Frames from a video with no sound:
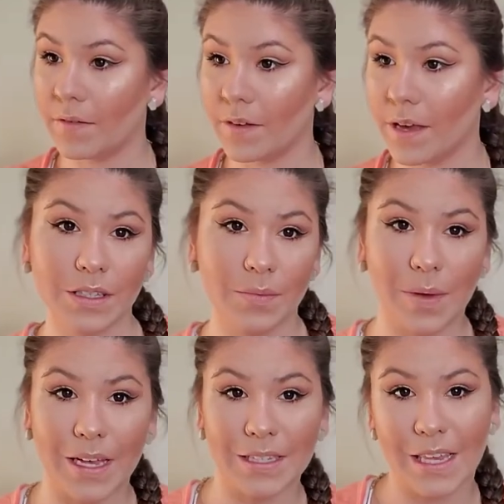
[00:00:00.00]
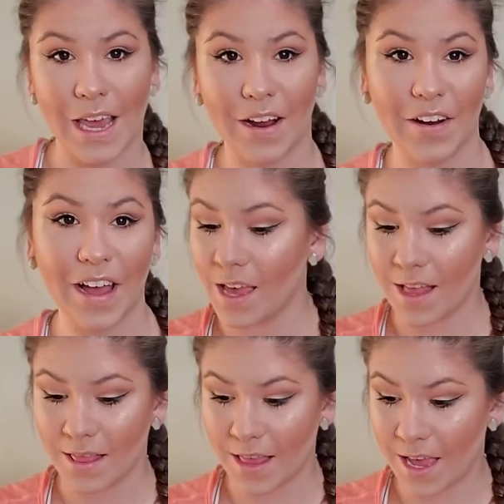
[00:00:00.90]
it, the mascara.
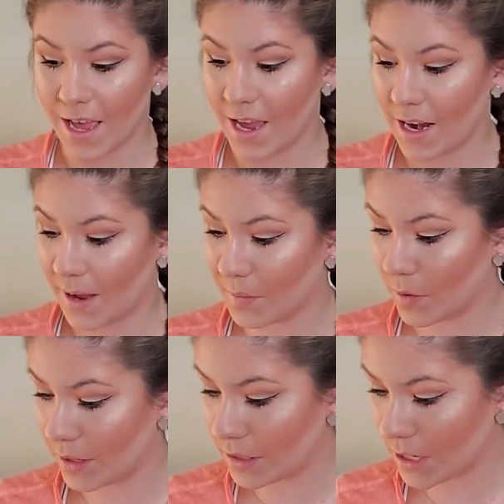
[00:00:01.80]
And then I'm going to